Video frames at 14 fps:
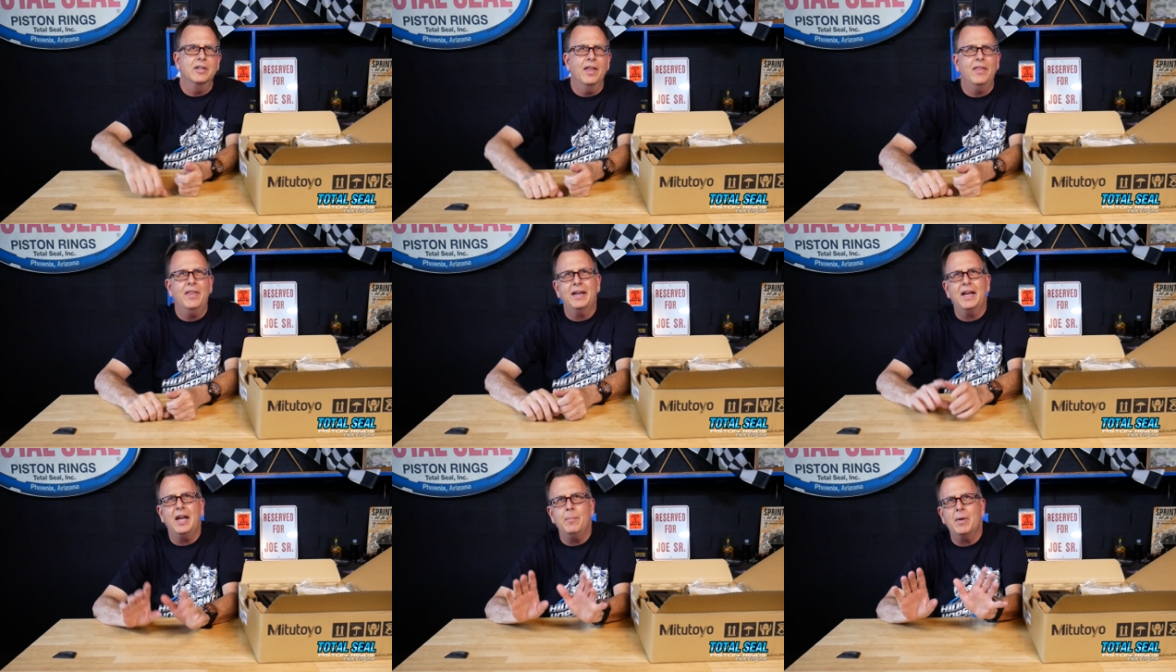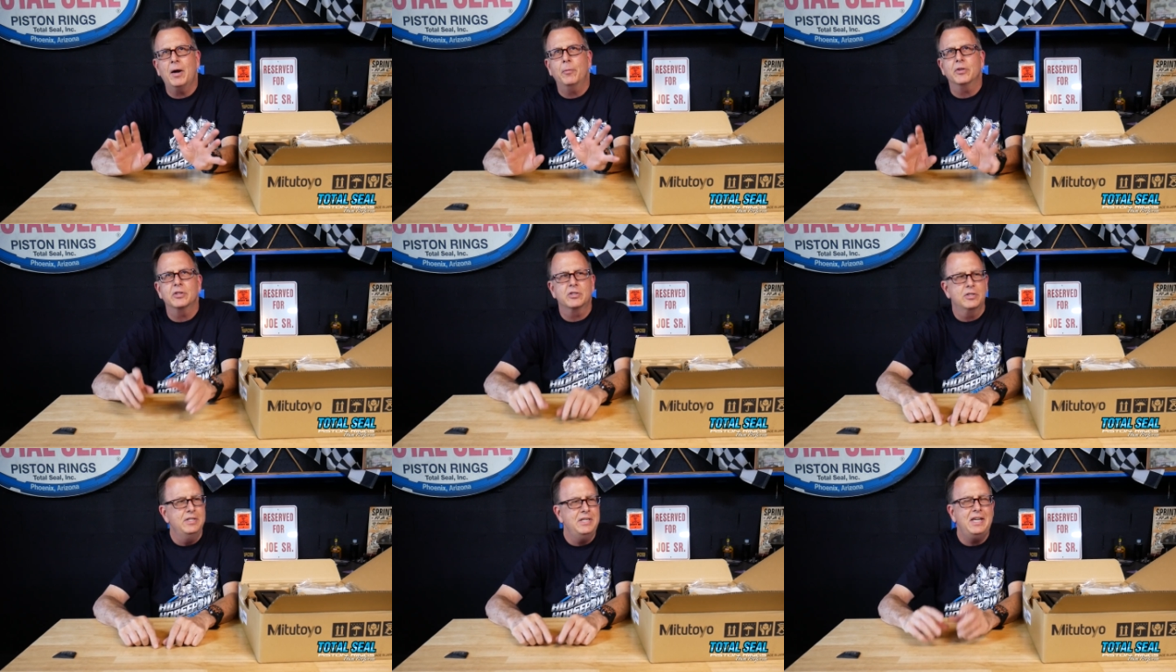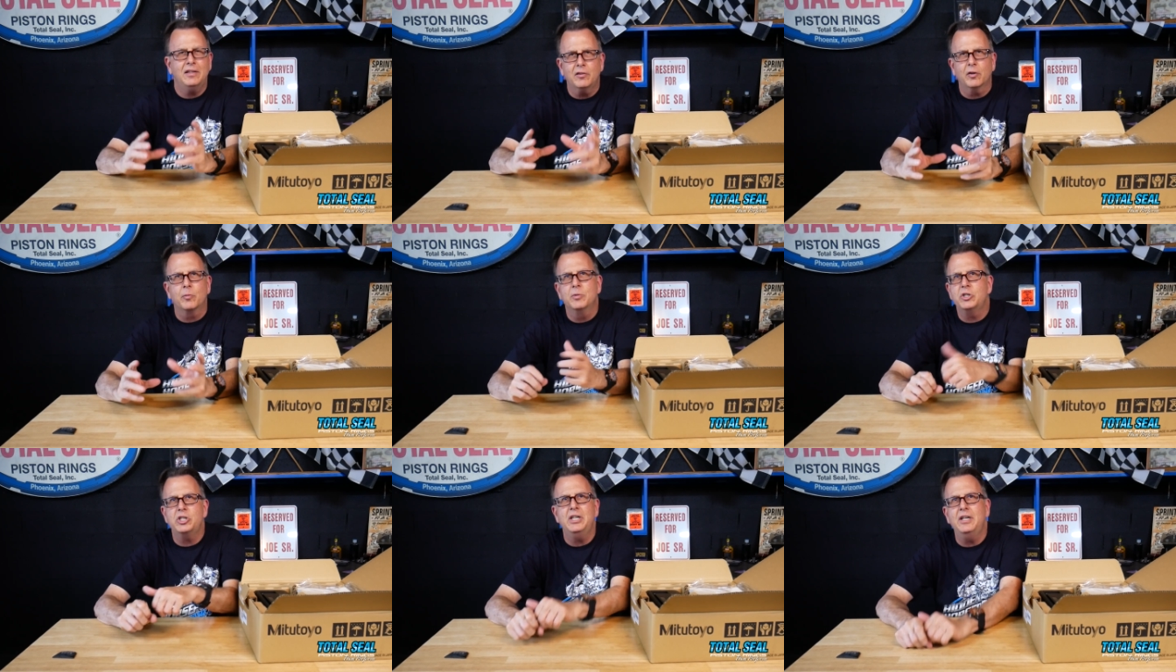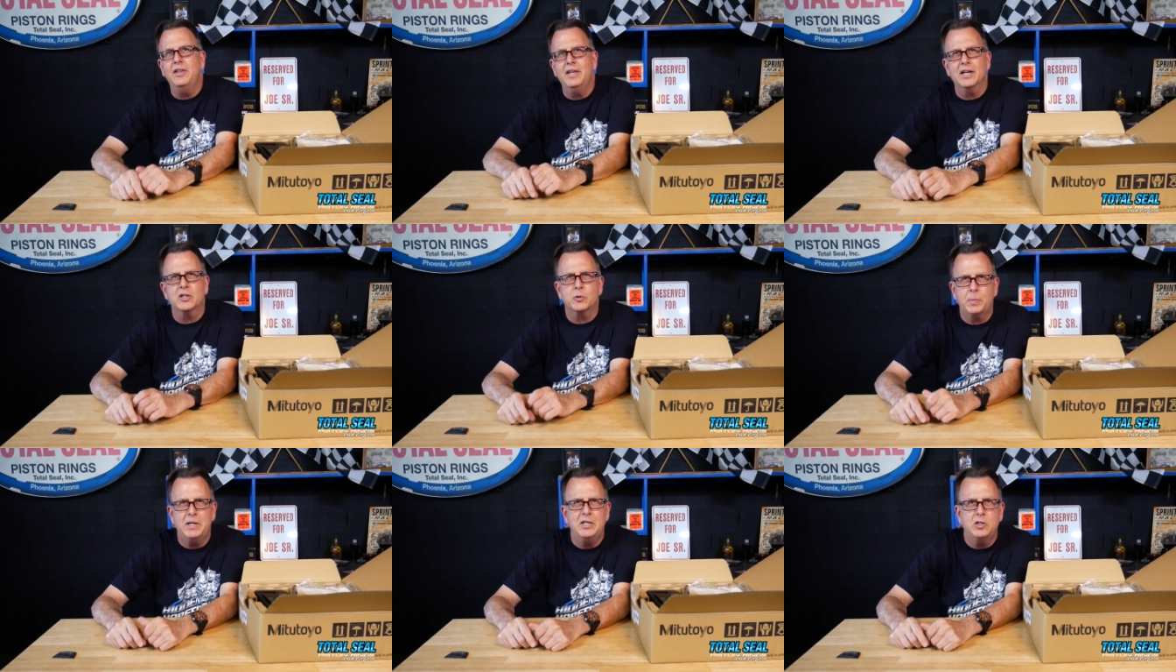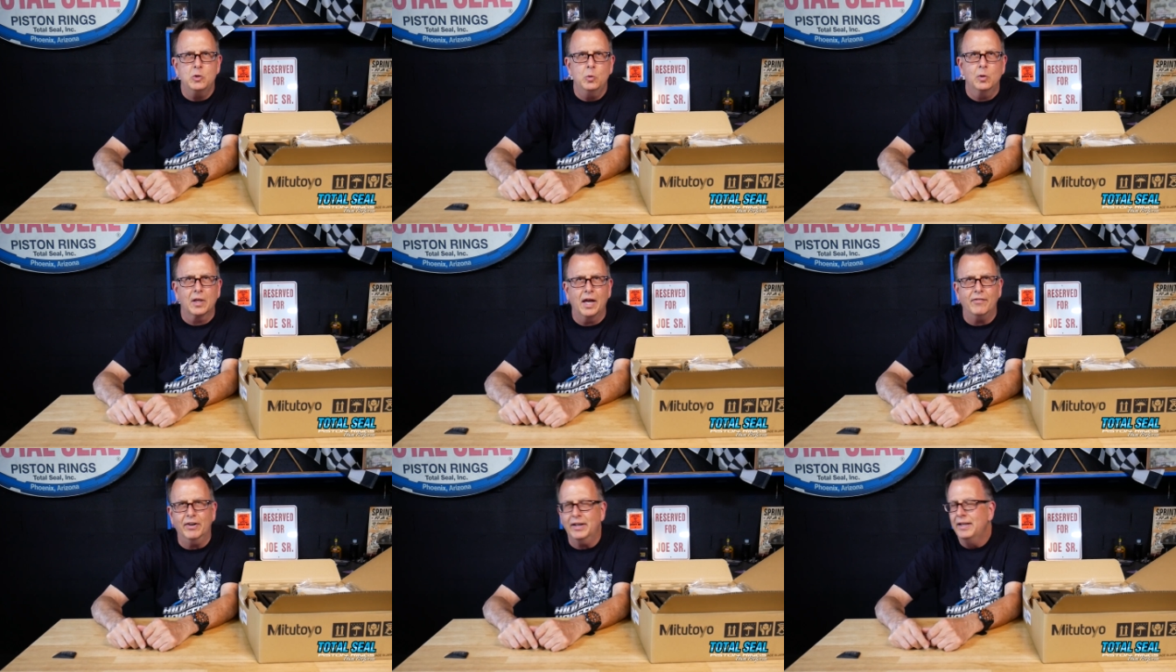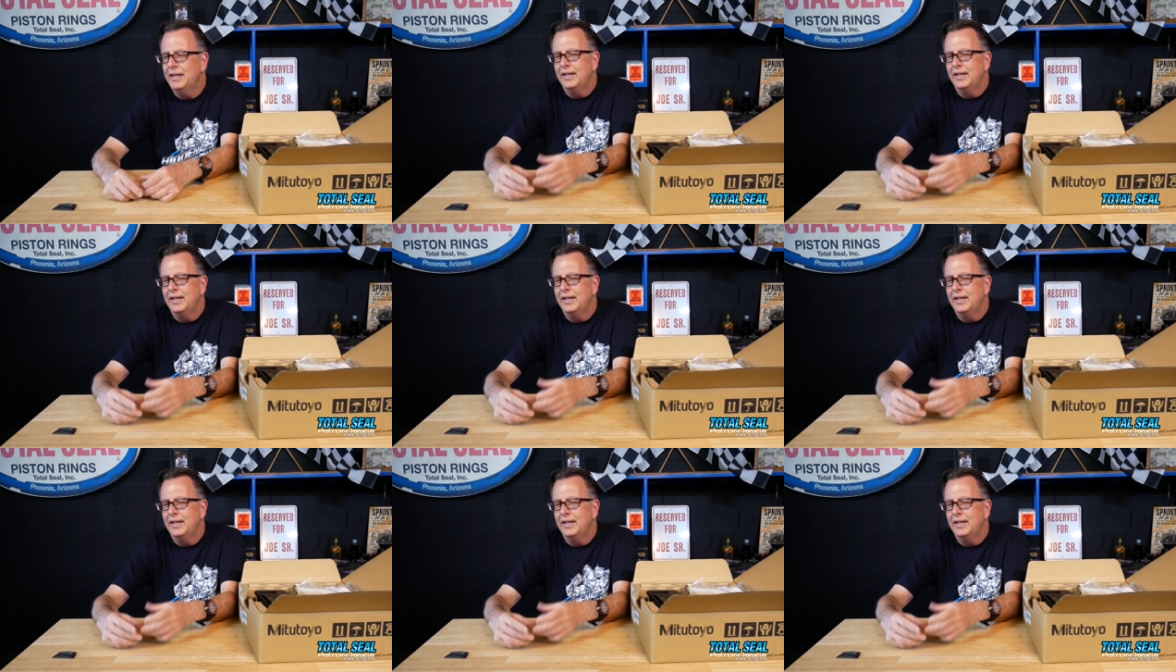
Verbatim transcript: And then they came out with this neat little machine, the S P two eleven.